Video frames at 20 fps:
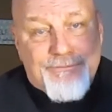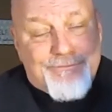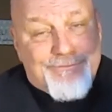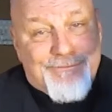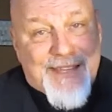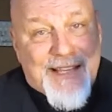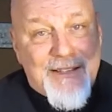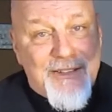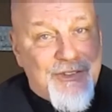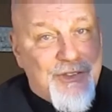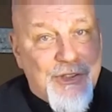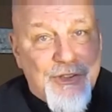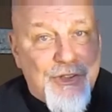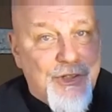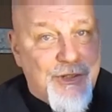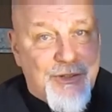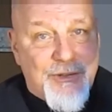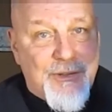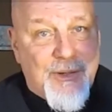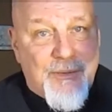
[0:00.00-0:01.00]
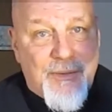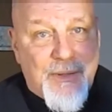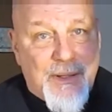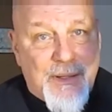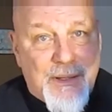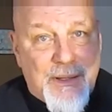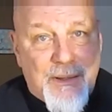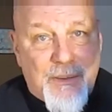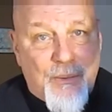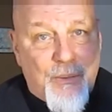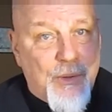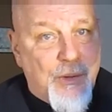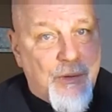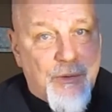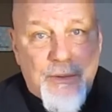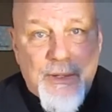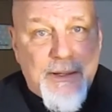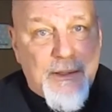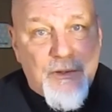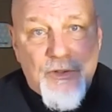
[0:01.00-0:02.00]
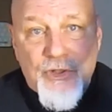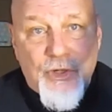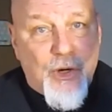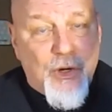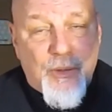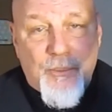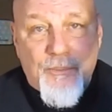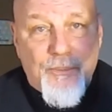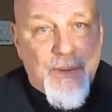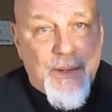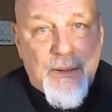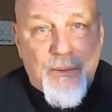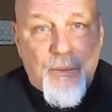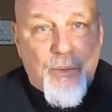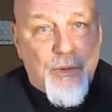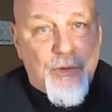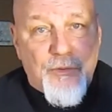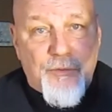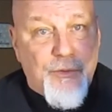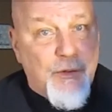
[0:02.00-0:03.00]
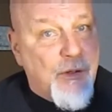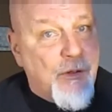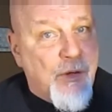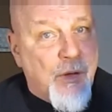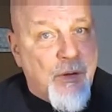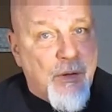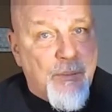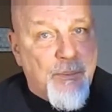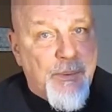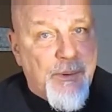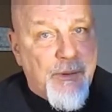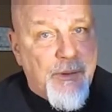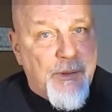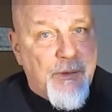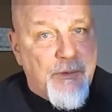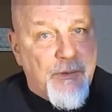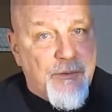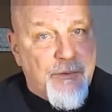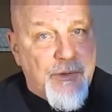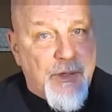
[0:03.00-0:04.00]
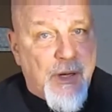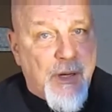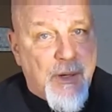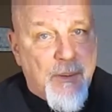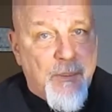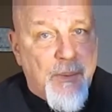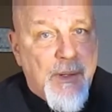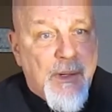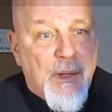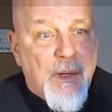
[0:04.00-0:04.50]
That's the gist of it, and it works like a charm, and it works for long periods of time.